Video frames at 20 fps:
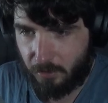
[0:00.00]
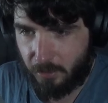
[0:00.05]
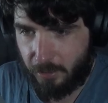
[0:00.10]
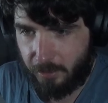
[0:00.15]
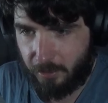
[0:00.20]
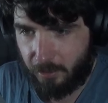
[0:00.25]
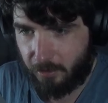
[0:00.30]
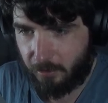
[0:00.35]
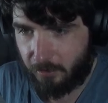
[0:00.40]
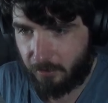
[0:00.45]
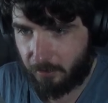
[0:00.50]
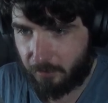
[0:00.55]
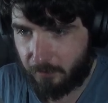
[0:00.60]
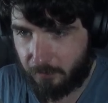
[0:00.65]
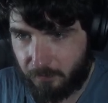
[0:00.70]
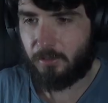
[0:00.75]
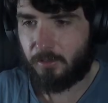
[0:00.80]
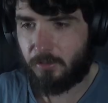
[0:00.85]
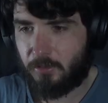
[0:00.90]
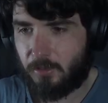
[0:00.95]
anything.
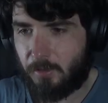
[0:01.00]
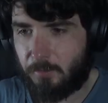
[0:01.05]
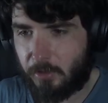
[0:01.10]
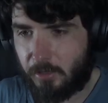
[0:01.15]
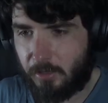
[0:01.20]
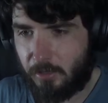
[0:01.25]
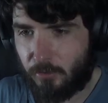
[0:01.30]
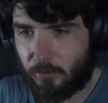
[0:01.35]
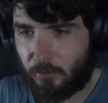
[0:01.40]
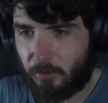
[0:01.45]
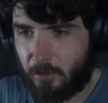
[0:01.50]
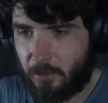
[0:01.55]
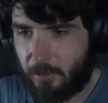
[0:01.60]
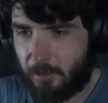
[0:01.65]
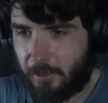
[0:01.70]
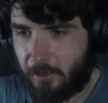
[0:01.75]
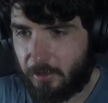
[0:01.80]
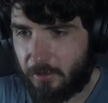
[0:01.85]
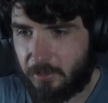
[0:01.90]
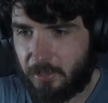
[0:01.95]
So I'm just gonna draw
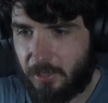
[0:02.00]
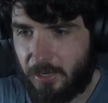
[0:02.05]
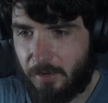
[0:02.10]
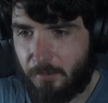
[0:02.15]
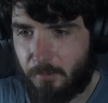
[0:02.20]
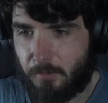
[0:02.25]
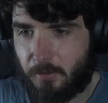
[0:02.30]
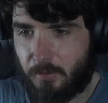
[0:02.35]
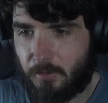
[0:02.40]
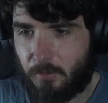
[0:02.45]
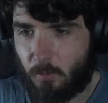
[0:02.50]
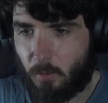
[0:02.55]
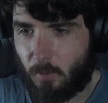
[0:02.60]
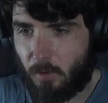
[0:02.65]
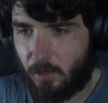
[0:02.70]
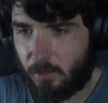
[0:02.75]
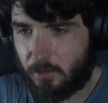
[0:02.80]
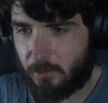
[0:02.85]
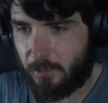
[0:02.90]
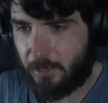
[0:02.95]
like the same
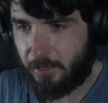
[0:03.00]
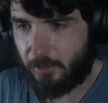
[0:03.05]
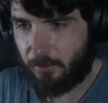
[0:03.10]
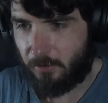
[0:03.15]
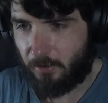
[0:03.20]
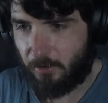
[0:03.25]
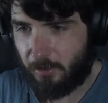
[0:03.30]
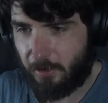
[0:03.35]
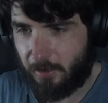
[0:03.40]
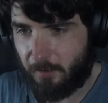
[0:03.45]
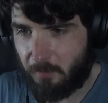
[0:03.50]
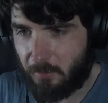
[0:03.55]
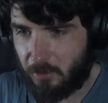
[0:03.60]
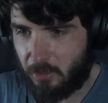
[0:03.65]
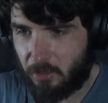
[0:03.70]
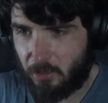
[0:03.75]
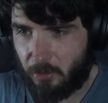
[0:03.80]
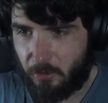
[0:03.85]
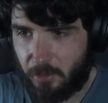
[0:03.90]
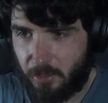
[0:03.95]
walk cycle I've
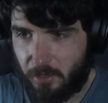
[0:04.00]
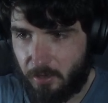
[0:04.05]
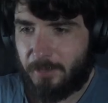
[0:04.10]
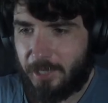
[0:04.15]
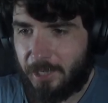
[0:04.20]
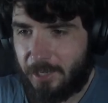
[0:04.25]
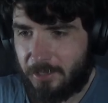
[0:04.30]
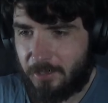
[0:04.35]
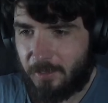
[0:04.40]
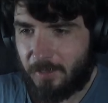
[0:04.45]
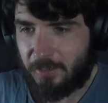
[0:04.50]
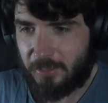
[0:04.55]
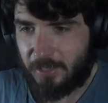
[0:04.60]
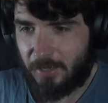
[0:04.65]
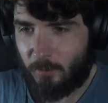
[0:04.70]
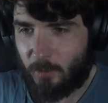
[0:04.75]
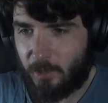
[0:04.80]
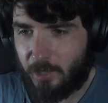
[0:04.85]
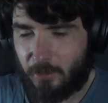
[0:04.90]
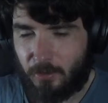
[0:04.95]
been doing. But I guess this
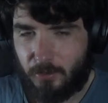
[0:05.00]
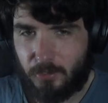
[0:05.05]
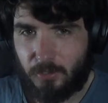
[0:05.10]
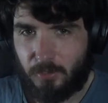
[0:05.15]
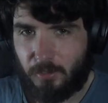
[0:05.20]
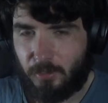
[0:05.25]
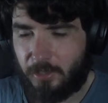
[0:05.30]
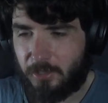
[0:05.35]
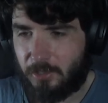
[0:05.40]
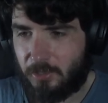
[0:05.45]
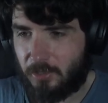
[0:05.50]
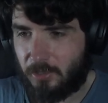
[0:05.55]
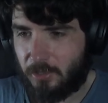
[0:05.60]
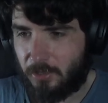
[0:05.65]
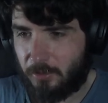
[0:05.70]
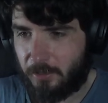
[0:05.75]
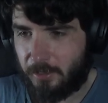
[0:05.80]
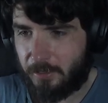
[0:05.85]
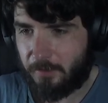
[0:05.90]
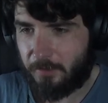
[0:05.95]
time we can also listen
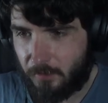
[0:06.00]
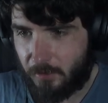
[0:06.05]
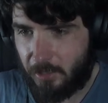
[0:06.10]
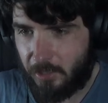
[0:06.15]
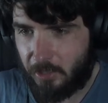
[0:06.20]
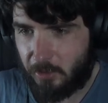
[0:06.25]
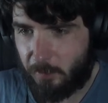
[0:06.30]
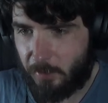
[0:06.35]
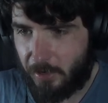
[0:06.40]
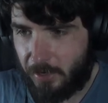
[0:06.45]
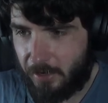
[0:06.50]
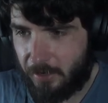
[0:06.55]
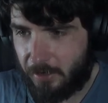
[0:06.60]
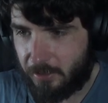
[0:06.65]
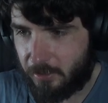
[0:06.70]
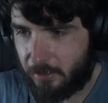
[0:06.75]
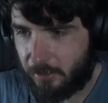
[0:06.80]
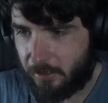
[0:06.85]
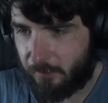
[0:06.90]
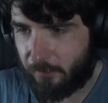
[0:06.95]
to it. Each bar
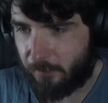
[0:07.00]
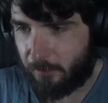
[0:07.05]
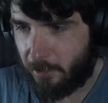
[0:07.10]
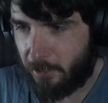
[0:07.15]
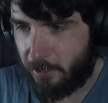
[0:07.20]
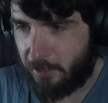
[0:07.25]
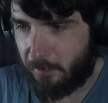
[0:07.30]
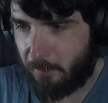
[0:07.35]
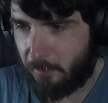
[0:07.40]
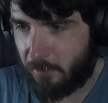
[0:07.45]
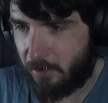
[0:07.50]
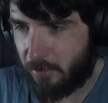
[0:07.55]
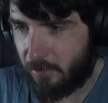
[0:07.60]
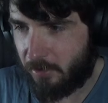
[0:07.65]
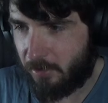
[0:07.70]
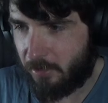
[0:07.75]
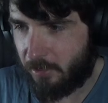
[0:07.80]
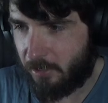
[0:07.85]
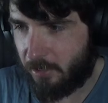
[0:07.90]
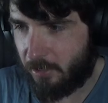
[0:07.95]
is like a frame.
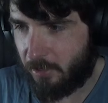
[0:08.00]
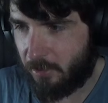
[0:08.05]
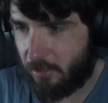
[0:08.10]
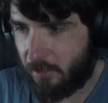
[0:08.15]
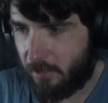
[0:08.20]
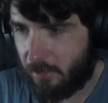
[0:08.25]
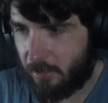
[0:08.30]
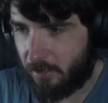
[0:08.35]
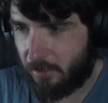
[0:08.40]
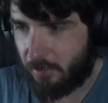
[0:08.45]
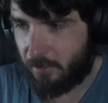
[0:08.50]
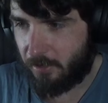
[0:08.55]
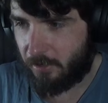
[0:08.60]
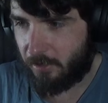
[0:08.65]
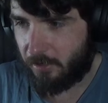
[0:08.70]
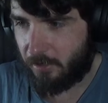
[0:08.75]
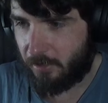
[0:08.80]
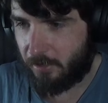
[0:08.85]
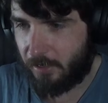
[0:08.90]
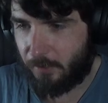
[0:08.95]
And then
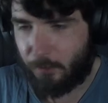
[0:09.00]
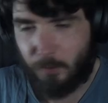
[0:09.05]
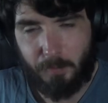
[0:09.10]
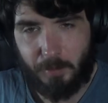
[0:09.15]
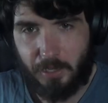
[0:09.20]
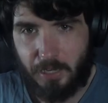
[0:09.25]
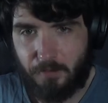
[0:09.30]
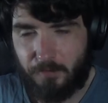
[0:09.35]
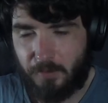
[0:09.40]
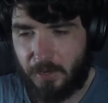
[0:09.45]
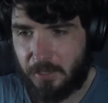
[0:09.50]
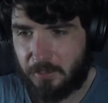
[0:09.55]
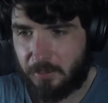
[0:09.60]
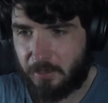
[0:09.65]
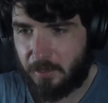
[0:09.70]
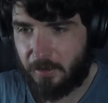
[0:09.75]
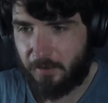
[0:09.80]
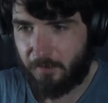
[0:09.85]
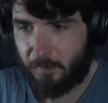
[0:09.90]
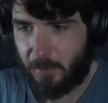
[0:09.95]
uh, if we play it fast
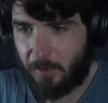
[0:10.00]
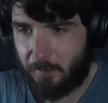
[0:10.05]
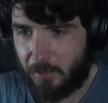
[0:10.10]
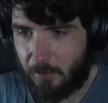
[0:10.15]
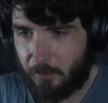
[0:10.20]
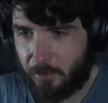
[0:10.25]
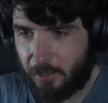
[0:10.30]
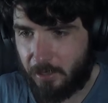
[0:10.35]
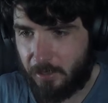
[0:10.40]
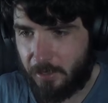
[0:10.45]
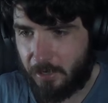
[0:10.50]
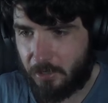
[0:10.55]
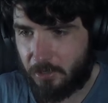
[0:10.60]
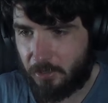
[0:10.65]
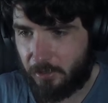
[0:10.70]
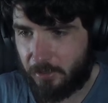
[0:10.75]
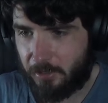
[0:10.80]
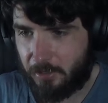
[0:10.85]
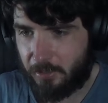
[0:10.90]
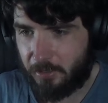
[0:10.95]
enough, maybe we can
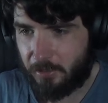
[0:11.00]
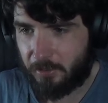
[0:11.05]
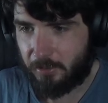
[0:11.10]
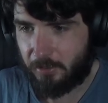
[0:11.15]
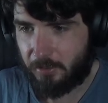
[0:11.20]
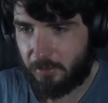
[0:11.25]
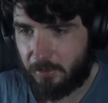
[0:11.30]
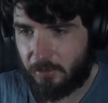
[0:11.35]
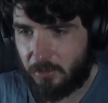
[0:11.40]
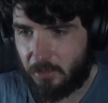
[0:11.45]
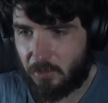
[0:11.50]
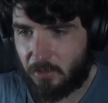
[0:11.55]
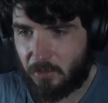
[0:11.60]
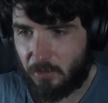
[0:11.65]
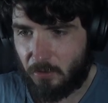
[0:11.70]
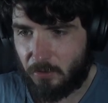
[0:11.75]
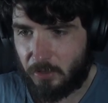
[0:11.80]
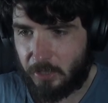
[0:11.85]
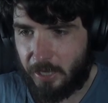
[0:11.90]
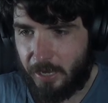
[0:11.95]
actually just
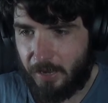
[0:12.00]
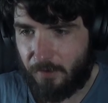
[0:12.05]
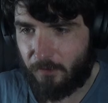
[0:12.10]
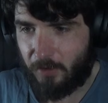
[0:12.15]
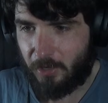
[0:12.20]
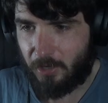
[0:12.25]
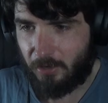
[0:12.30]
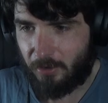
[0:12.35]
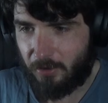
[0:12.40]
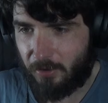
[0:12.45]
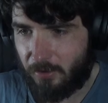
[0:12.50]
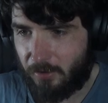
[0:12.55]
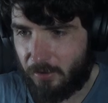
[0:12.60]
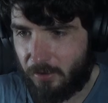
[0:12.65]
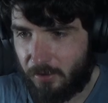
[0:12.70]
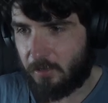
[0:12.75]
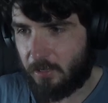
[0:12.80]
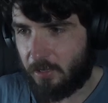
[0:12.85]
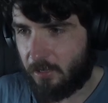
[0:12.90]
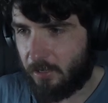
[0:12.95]
use that video.
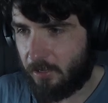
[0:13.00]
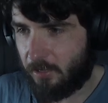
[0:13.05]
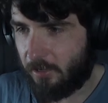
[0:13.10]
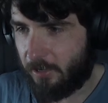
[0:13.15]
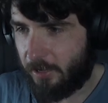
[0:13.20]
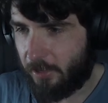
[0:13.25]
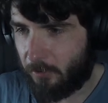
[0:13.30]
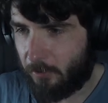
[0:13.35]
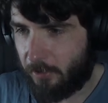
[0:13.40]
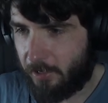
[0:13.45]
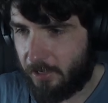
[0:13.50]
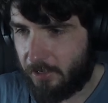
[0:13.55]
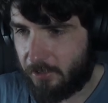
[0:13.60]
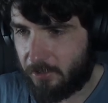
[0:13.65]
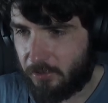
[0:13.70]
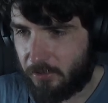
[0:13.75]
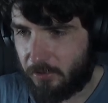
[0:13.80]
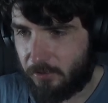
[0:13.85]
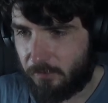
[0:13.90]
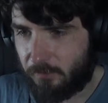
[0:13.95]
Uh,
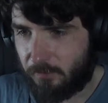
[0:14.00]
otherwise,